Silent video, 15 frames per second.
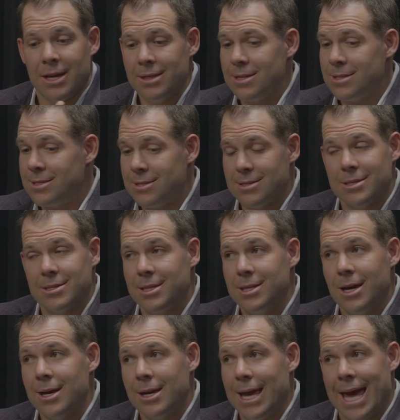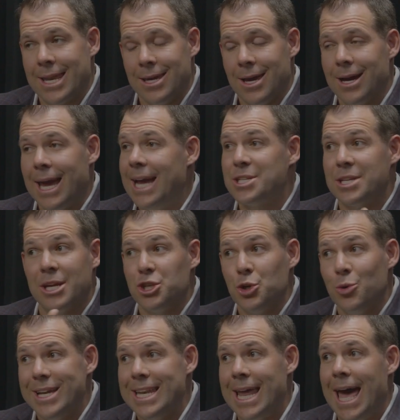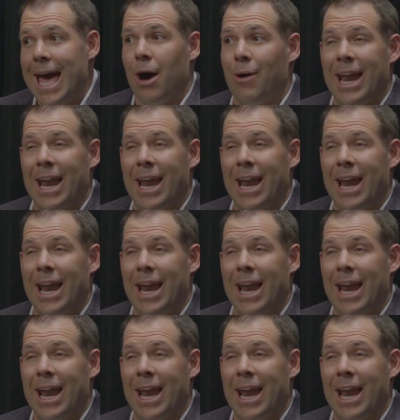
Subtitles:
done this at a young age, and I do it now.